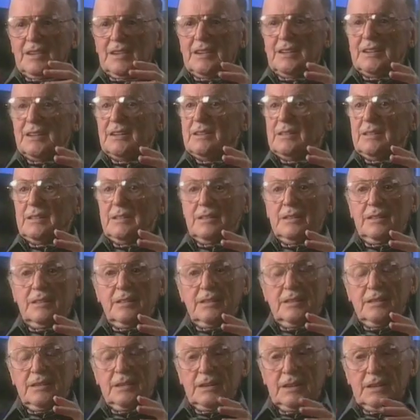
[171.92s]
and
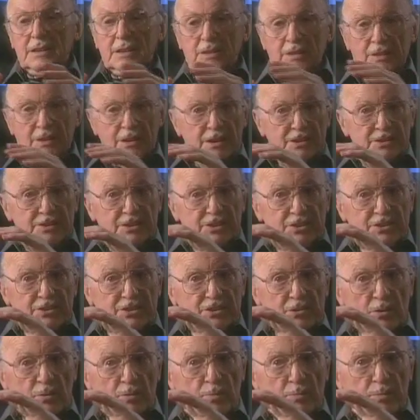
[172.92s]
there's this
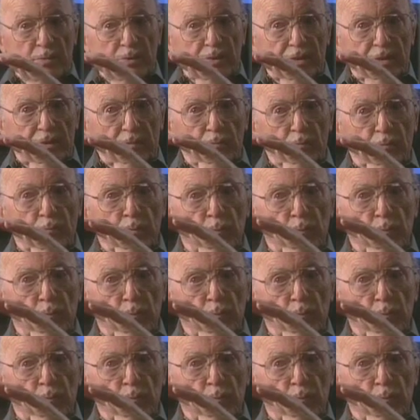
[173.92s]
somber